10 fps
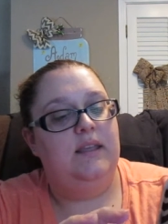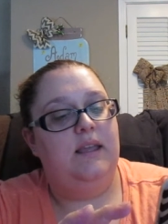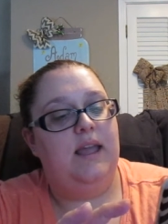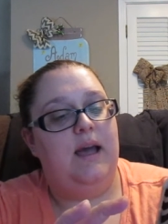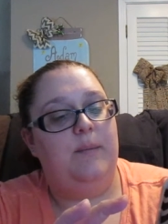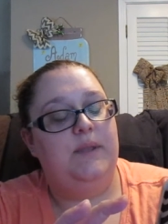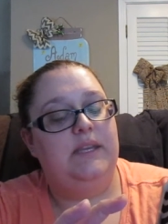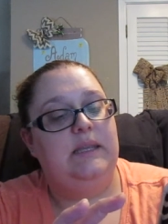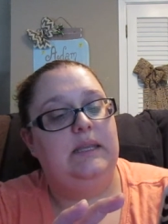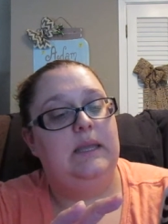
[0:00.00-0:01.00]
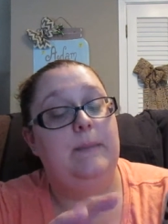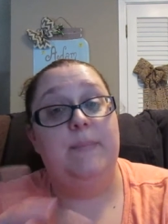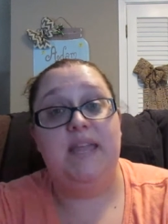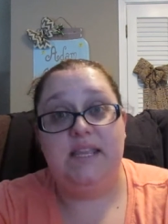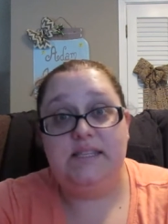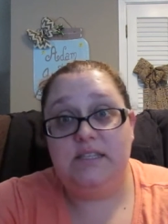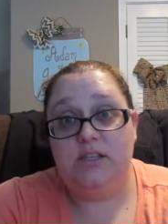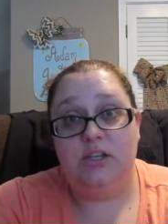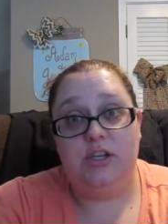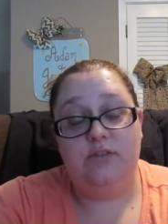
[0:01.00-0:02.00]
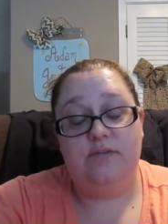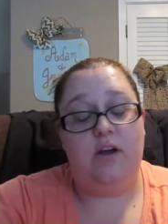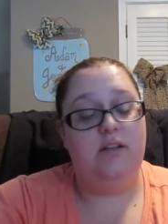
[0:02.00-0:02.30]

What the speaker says: how many minutes it took you to fall